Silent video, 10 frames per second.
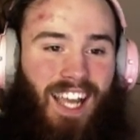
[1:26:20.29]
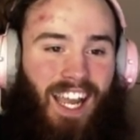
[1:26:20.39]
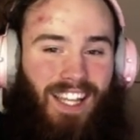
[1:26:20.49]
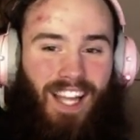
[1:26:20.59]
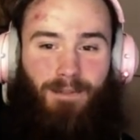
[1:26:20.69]

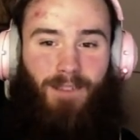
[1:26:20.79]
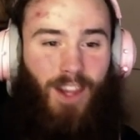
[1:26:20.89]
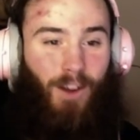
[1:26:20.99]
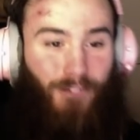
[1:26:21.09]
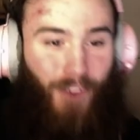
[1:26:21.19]
and like
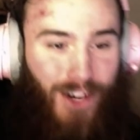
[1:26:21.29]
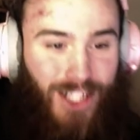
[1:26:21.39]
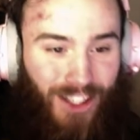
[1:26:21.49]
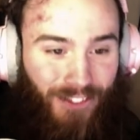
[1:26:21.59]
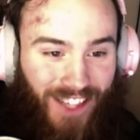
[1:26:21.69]
the
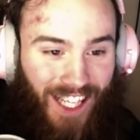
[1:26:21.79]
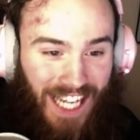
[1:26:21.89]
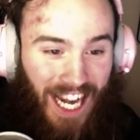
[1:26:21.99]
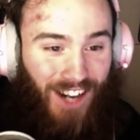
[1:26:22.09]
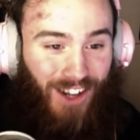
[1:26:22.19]
first of the
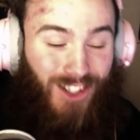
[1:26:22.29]
year